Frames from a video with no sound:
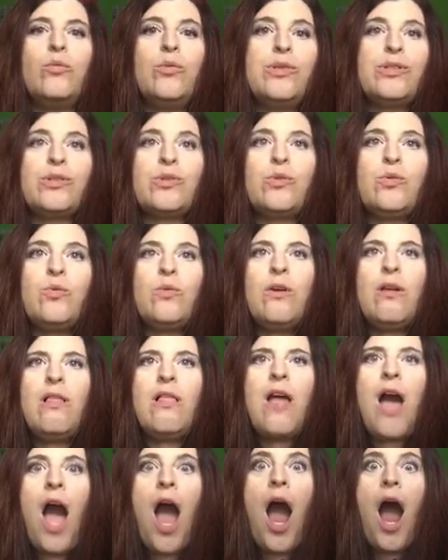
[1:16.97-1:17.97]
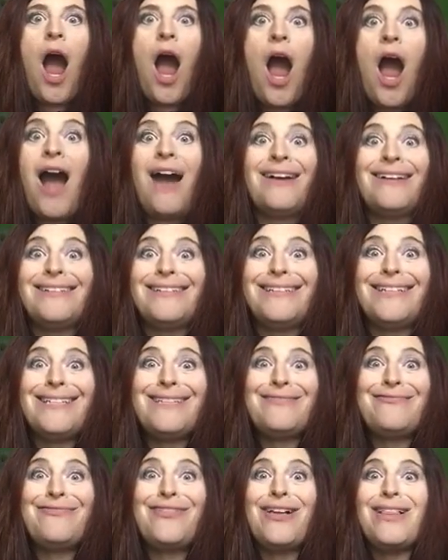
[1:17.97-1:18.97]
What's cool?
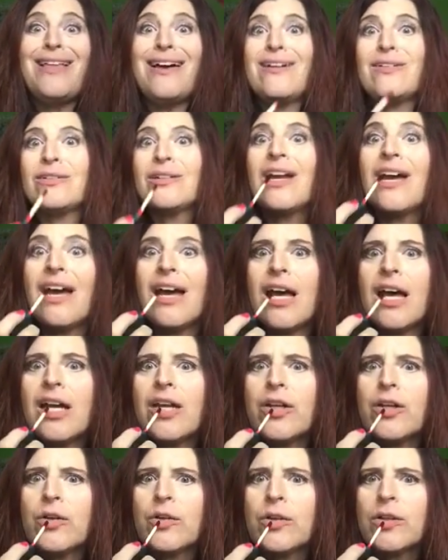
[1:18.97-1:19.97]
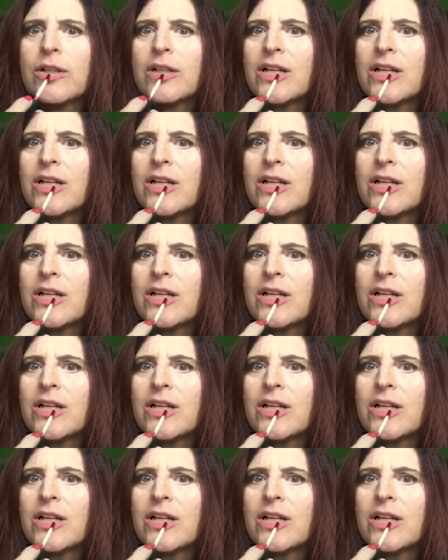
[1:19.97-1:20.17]
Doesn't fall out. I know.